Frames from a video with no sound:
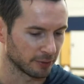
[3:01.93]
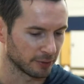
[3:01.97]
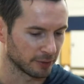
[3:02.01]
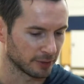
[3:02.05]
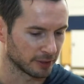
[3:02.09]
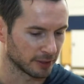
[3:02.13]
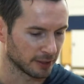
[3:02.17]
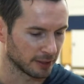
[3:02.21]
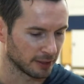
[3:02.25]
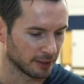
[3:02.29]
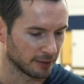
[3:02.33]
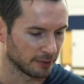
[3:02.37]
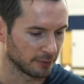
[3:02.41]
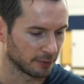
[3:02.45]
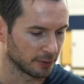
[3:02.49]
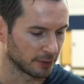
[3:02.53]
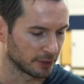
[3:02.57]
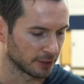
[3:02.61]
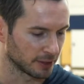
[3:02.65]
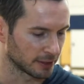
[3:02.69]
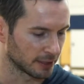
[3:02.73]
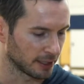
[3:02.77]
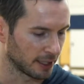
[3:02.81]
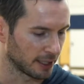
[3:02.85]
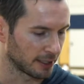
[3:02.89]
and
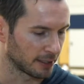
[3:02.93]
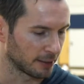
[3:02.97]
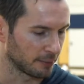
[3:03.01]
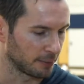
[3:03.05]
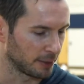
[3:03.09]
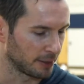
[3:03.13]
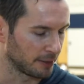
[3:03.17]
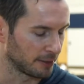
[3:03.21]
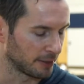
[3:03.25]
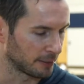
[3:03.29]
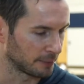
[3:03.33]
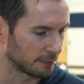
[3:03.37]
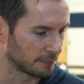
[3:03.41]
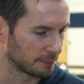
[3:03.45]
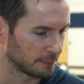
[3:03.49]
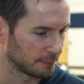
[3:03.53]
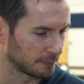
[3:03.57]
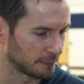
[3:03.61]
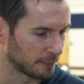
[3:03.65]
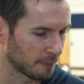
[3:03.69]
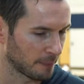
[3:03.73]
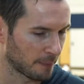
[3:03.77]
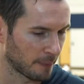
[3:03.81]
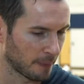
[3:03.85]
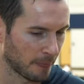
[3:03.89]
really a great second half
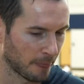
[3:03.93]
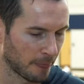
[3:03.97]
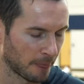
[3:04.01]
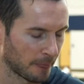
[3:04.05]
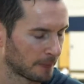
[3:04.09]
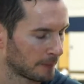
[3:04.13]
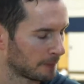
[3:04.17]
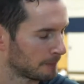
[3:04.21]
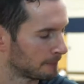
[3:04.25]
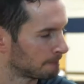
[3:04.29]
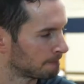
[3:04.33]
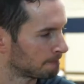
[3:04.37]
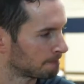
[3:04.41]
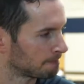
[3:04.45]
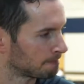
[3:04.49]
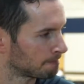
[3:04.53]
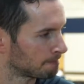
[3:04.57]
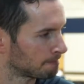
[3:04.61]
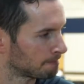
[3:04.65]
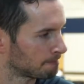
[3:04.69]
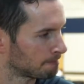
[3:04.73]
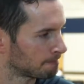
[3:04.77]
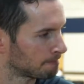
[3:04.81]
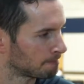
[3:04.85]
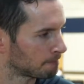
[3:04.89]
was
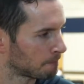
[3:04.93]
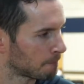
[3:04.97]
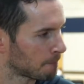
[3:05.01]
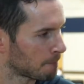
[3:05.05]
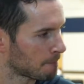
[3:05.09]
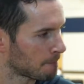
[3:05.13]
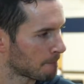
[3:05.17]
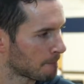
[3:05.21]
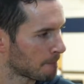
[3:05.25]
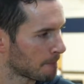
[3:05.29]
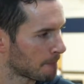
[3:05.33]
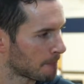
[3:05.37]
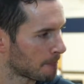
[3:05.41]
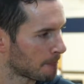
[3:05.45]
exciting to be there.